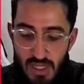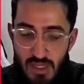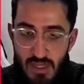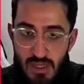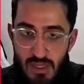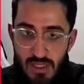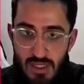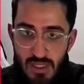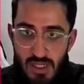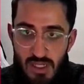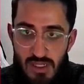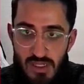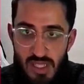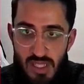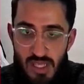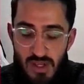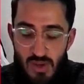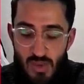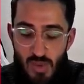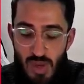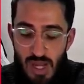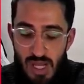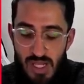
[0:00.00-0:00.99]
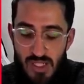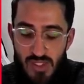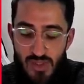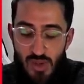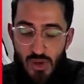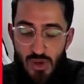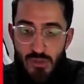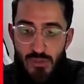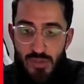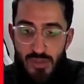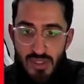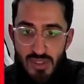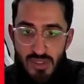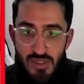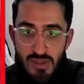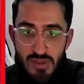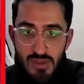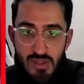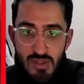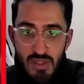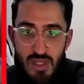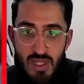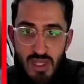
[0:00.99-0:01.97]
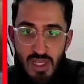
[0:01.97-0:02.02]
That does take a while to open,
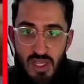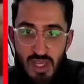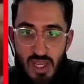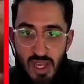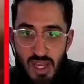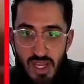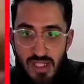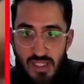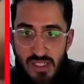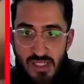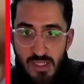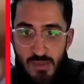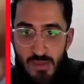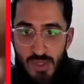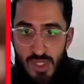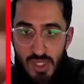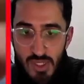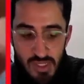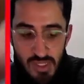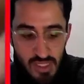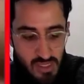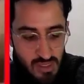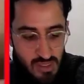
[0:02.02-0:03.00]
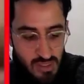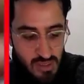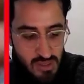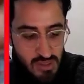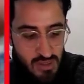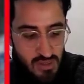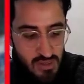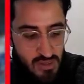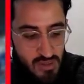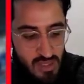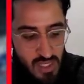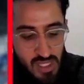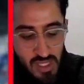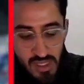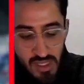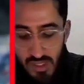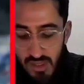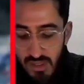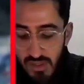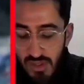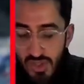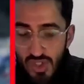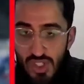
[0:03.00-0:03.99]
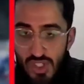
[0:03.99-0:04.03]
and to be honest, you
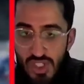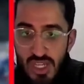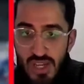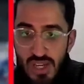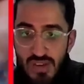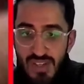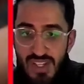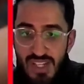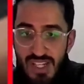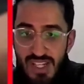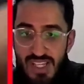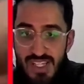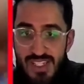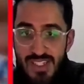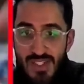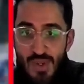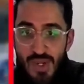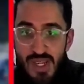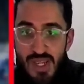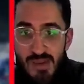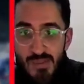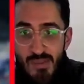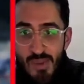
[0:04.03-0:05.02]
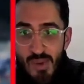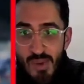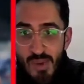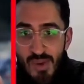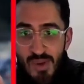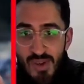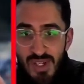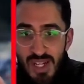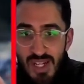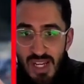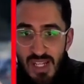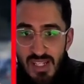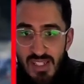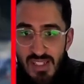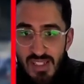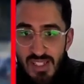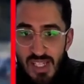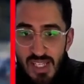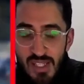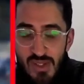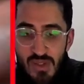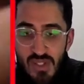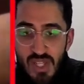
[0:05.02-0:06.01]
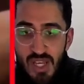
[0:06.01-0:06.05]
should definitely enjoy it more and take
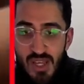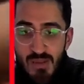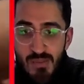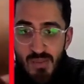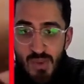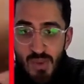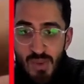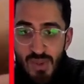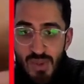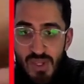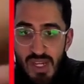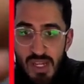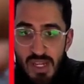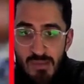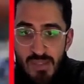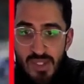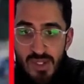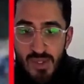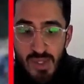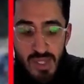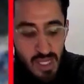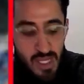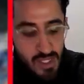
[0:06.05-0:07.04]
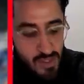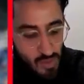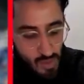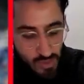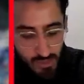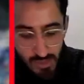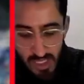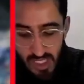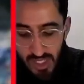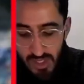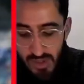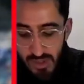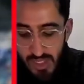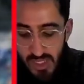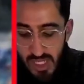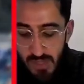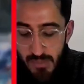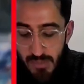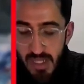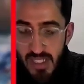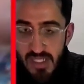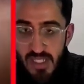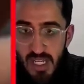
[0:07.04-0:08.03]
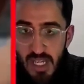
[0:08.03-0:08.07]
your time more than I'm doing. I normally do take my
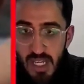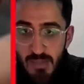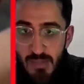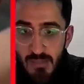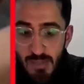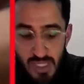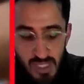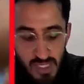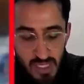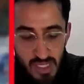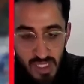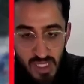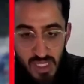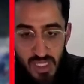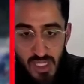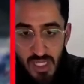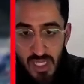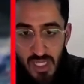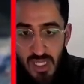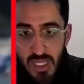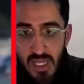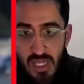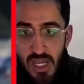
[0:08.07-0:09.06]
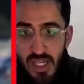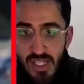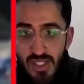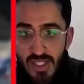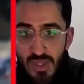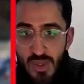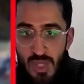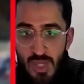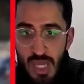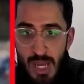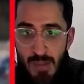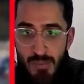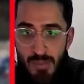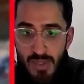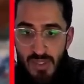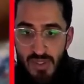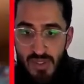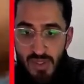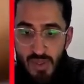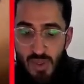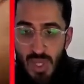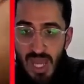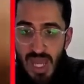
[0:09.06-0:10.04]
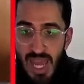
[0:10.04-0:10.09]
time, but I do happen to
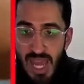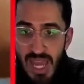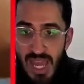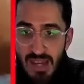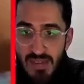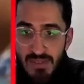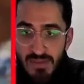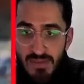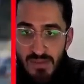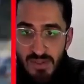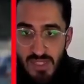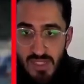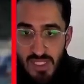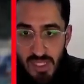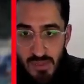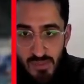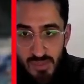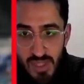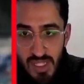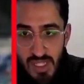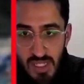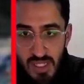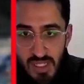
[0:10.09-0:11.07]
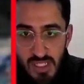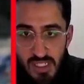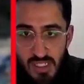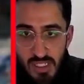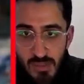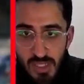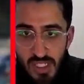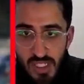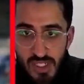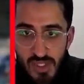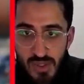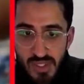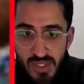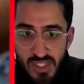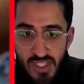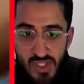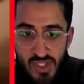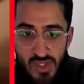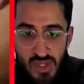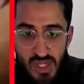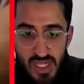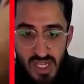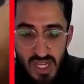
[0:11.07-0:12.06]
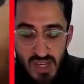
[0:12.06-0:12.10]
have something I need to be doing
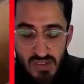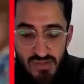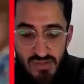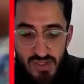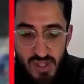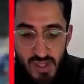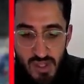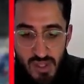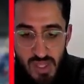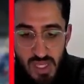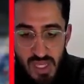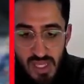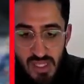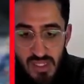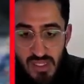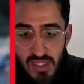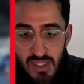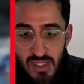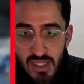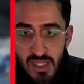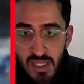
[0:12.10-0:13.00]
straight after this.